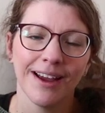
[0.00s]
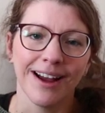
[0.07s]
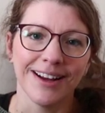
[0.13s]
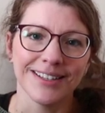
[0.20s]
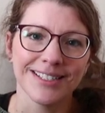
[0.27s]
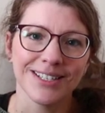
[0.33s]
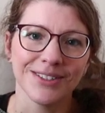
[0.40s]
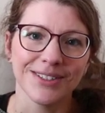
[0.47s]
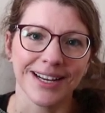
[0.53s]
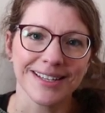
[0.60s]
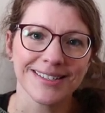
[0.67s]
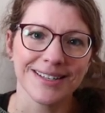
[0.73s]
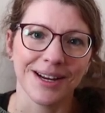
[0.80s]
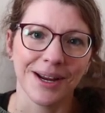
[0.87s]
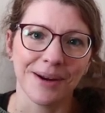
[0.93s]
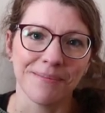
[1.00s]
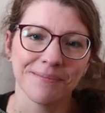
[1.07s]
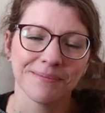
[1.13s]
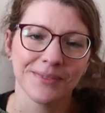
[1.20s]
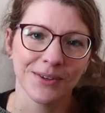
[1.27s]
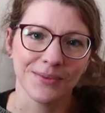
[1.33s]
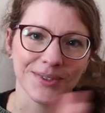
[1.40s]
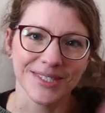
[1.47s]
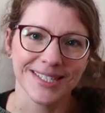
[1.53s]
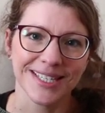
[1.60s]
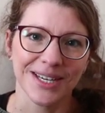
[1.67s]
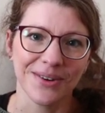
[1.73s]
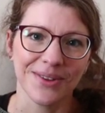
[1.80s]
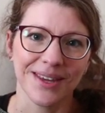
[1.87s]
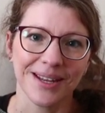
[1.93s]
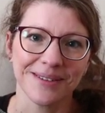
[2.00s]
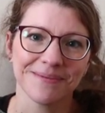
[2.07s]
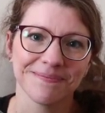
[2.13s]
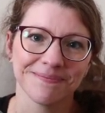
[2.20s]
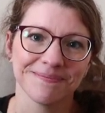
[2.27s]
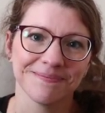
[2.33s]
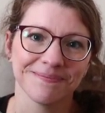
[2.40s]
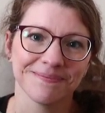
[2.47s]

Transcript: Until next time, we'll see you then.